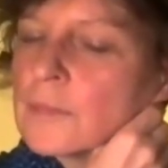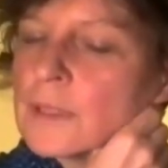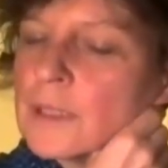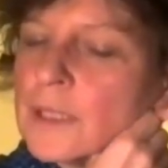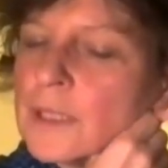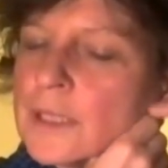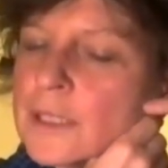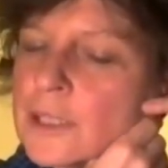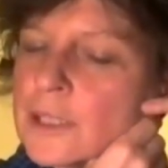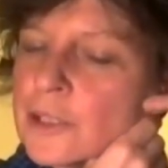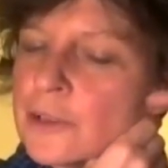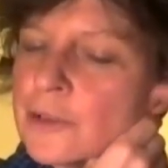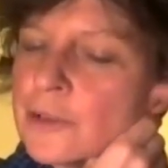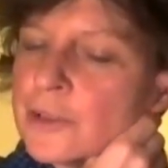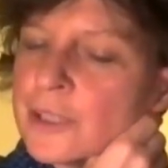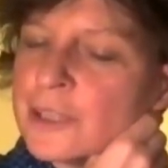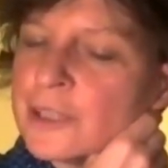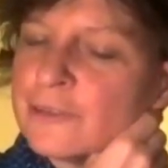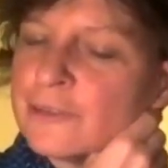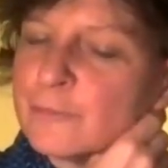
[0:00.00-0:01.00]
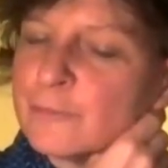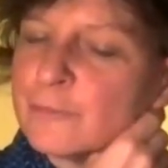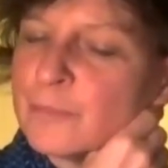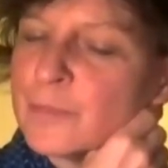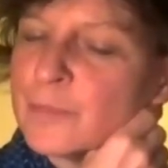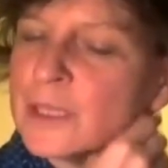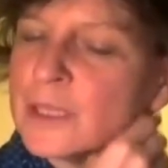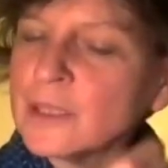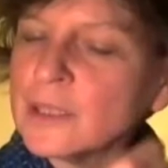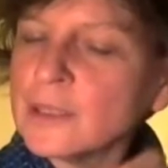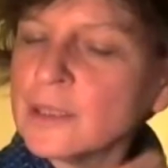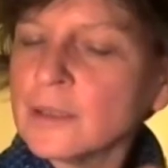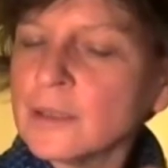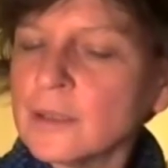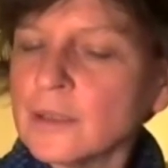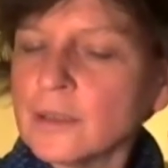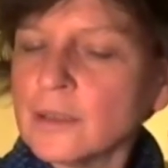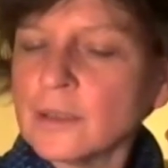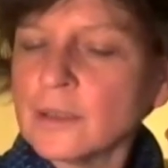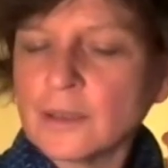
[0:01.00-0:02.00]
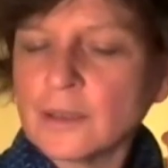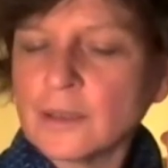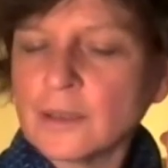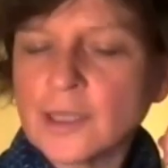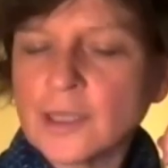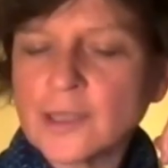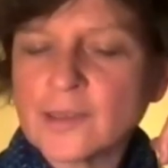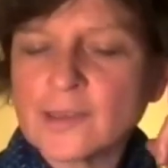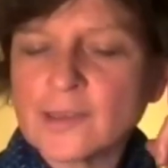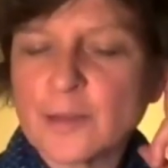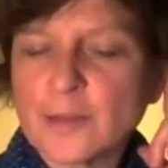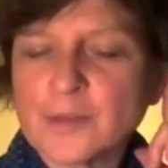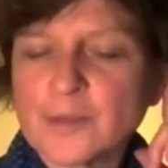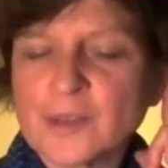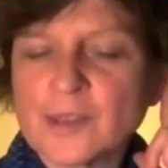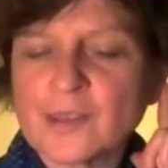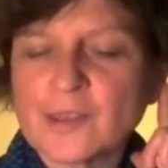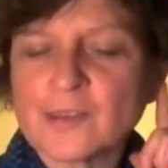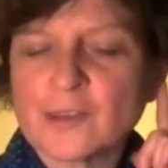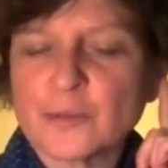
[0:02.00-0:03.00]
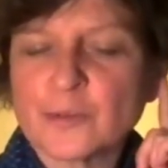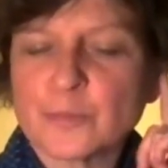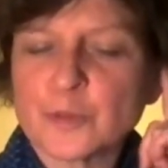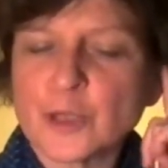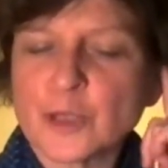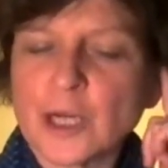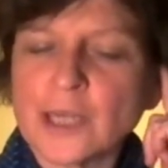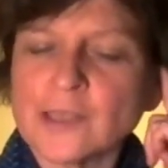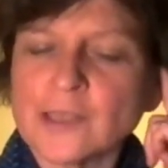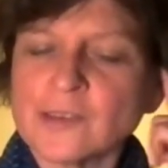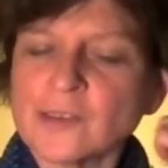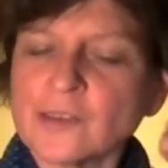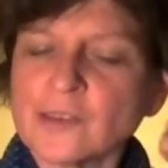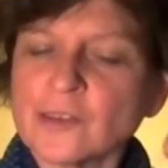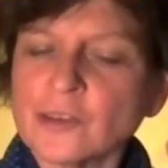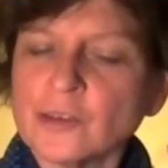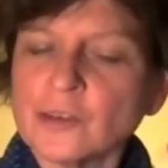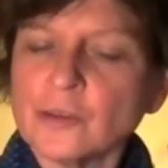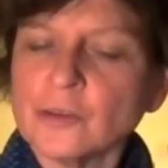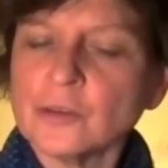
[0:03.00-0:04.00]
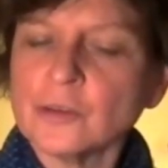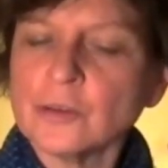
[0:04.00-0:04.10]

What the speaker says: And it could even be that something surprises you.